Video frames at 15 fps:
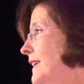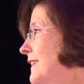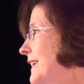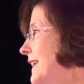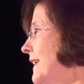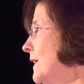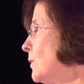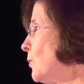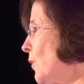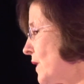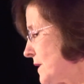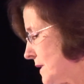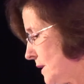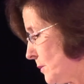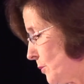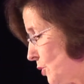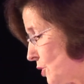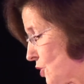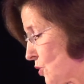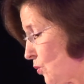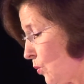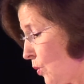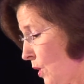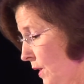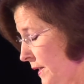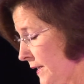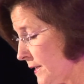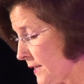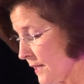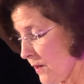in the end, President Bush
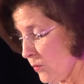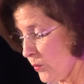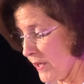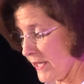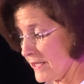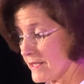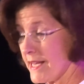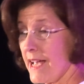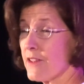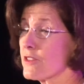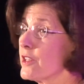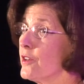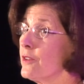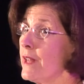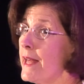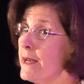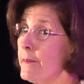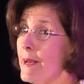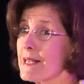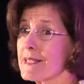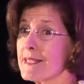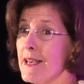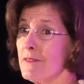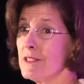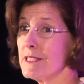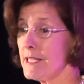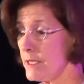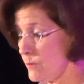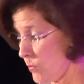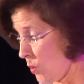ended up winning South Carolina by 17